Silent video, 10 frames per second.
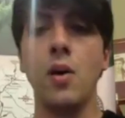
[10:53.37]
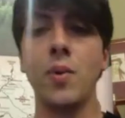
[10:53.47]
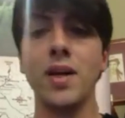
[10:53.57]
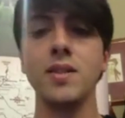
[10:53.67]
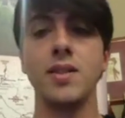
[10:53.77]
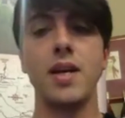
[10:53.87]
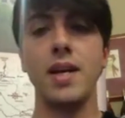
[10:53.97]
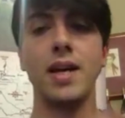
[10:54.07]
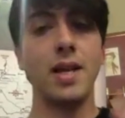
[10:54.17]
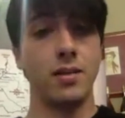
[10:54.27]
We can
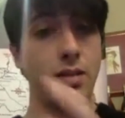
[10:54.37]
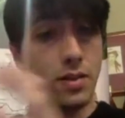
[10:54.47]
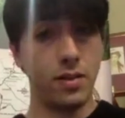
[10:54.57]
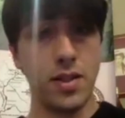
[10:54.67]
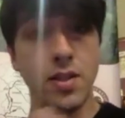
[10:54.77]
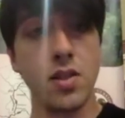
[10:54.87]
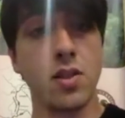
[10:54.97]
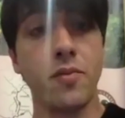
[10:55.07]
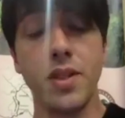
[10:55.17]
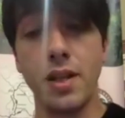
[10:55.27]
say, again, this is
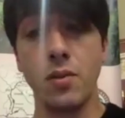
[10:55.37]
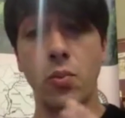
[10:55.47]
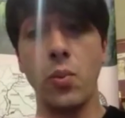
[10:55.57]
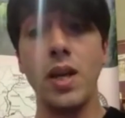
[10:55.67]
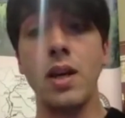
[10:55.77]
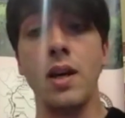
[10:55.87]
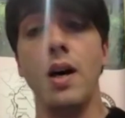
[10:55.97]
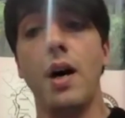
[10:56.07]
something that we